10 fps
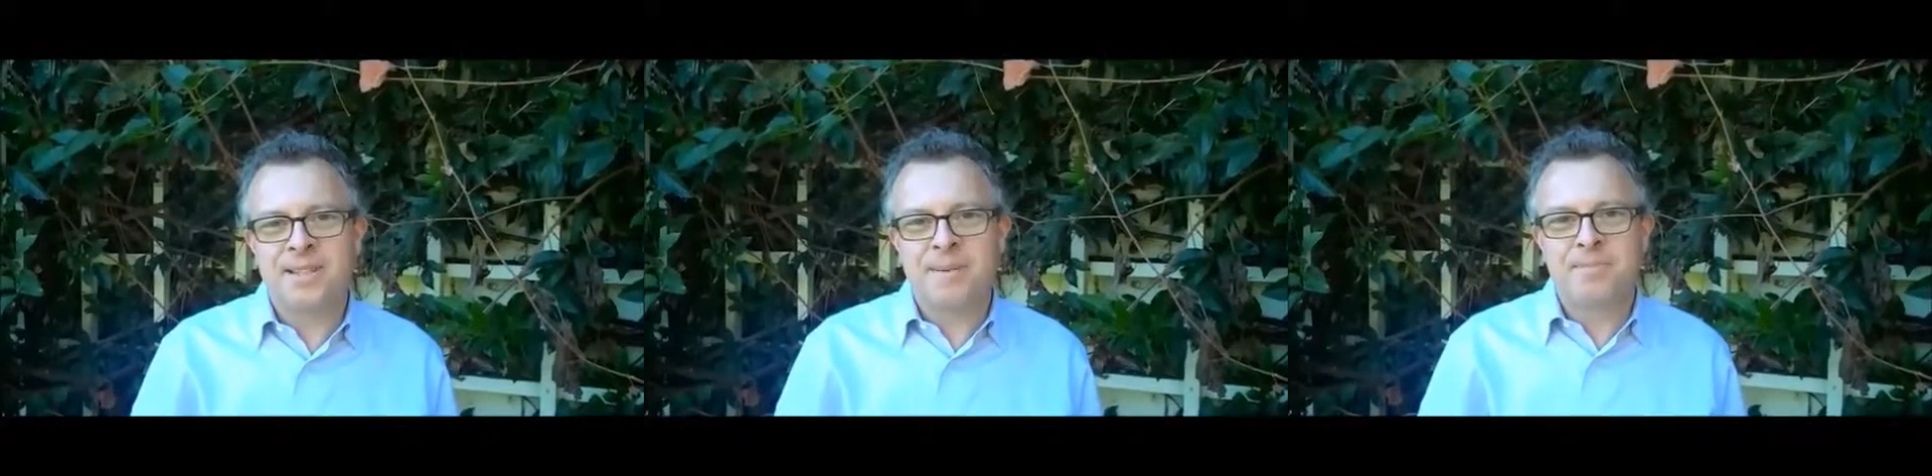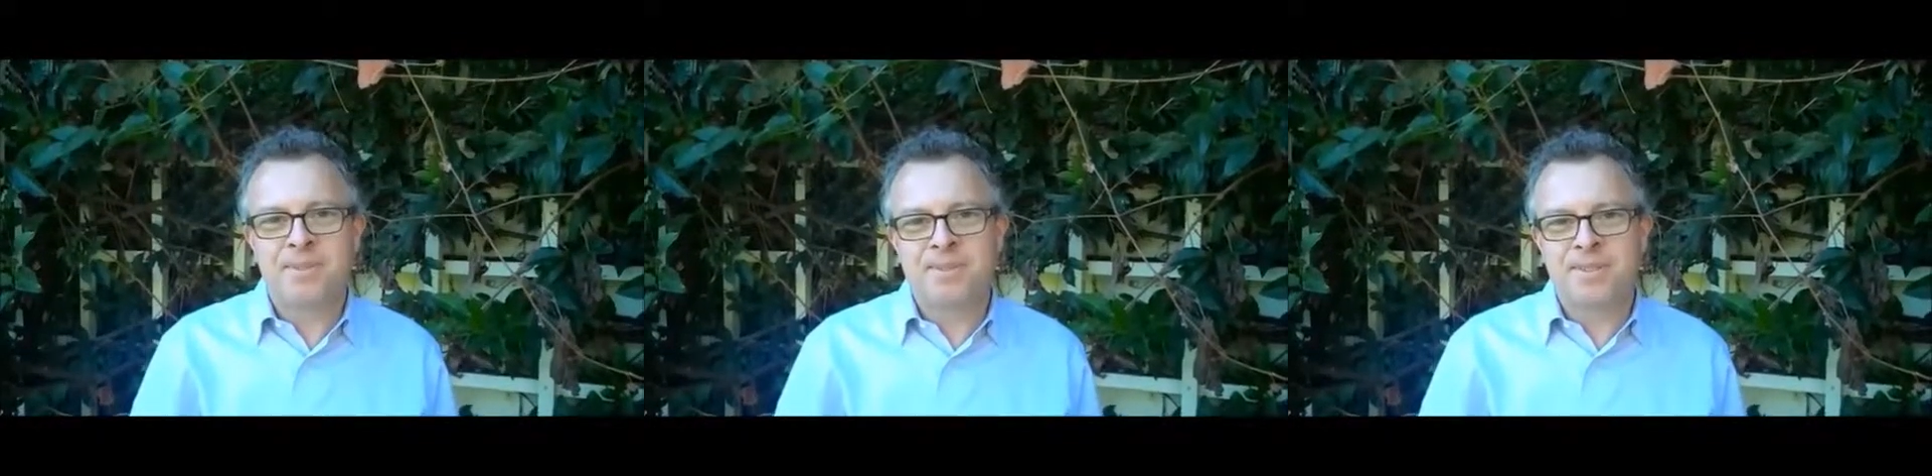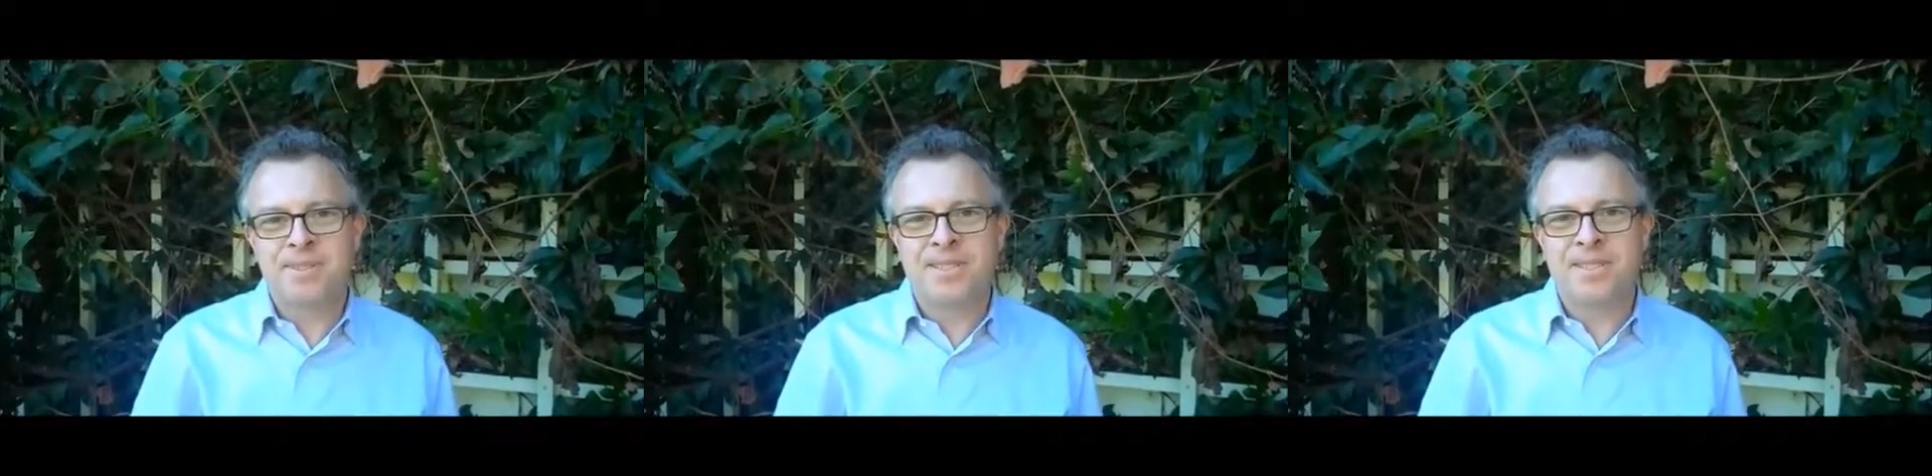April
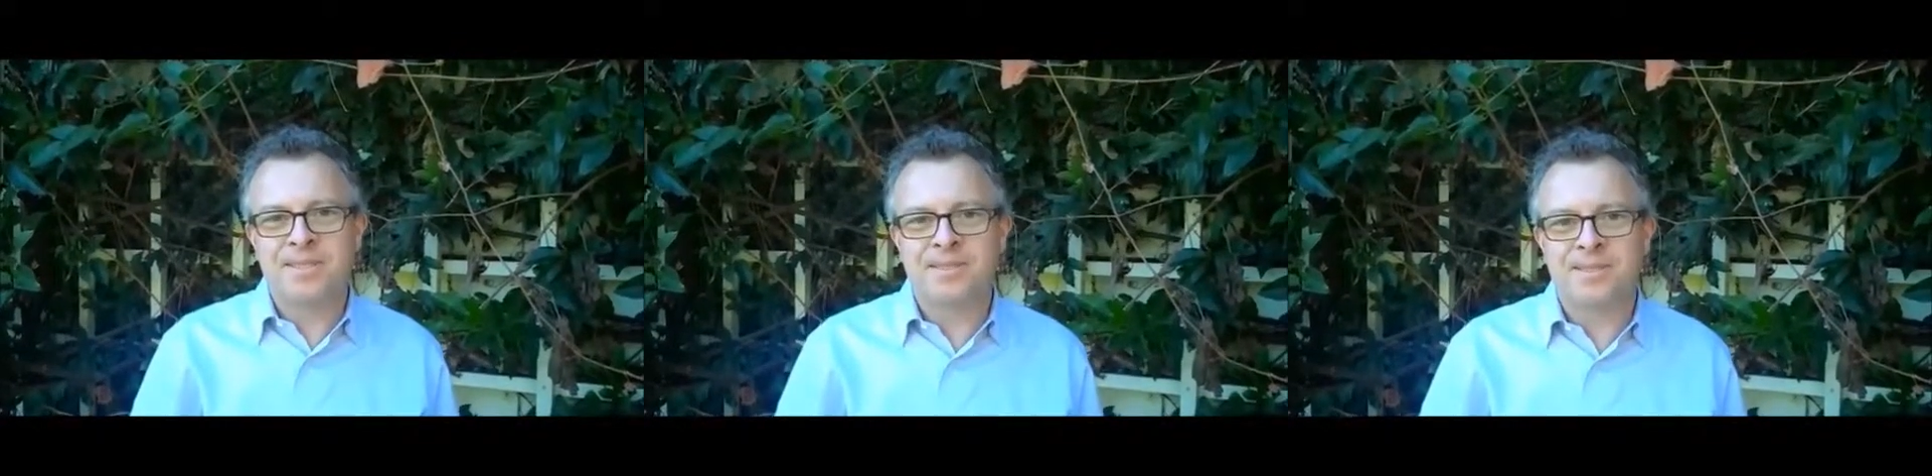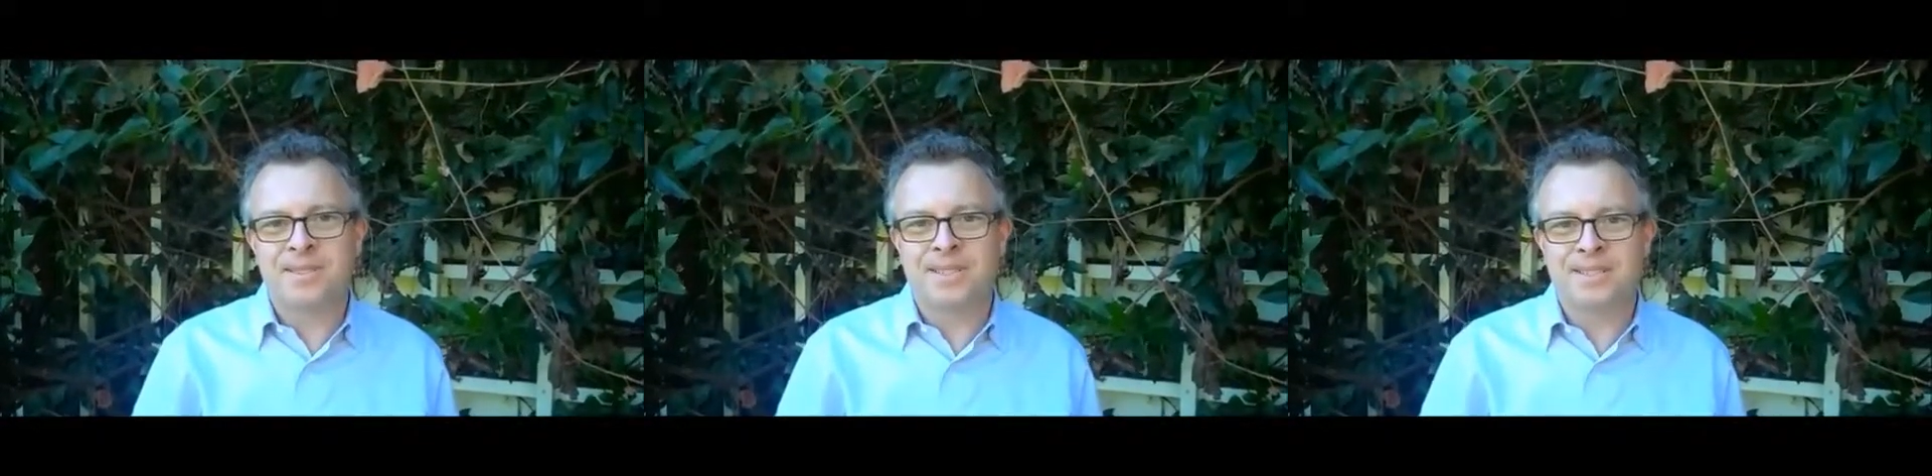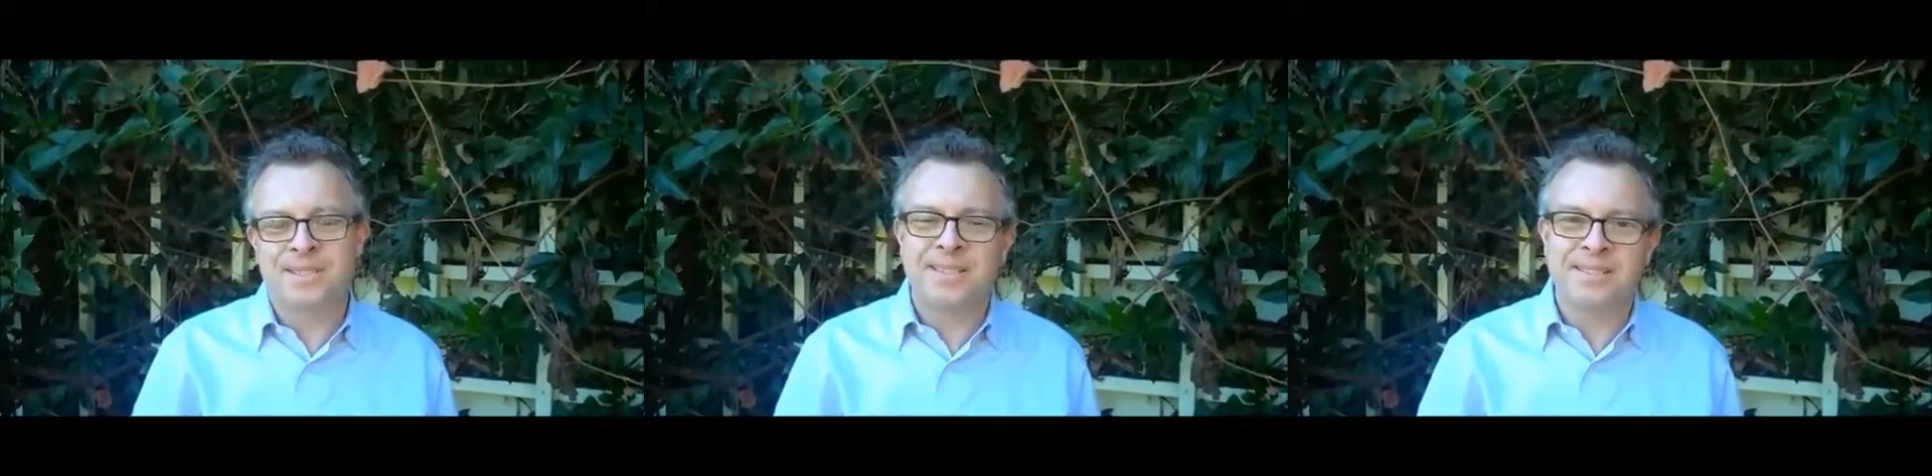13 through
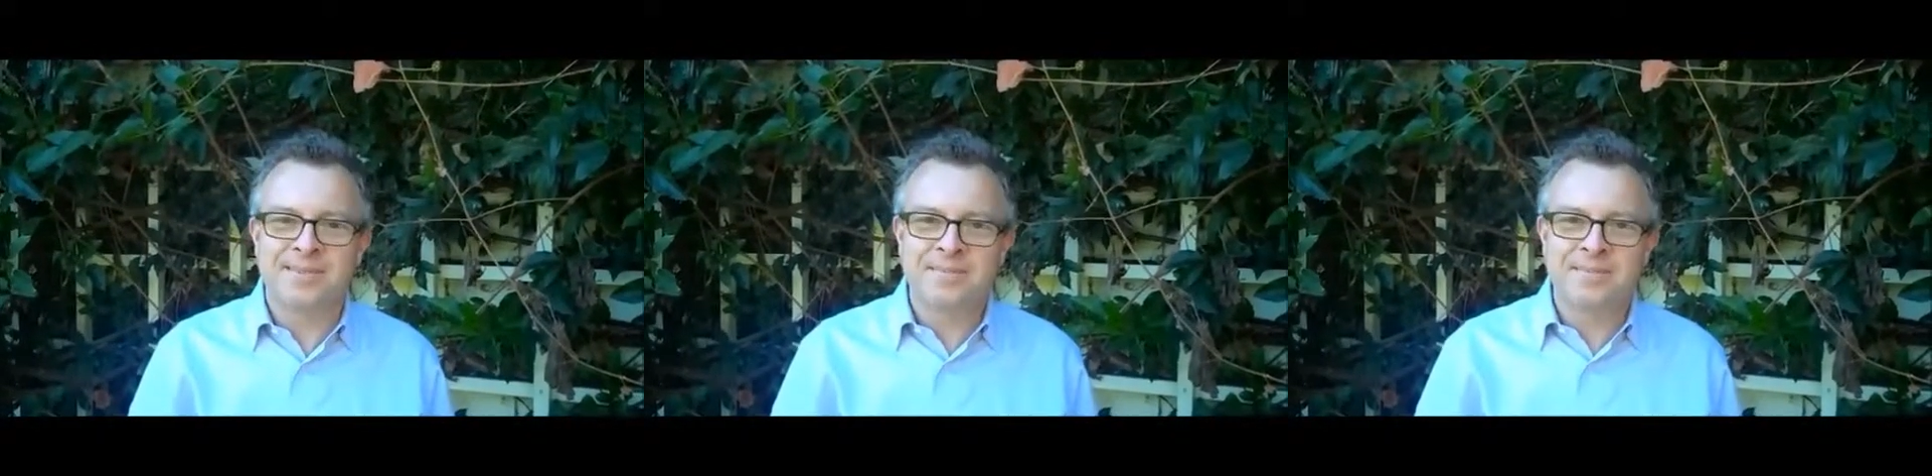16.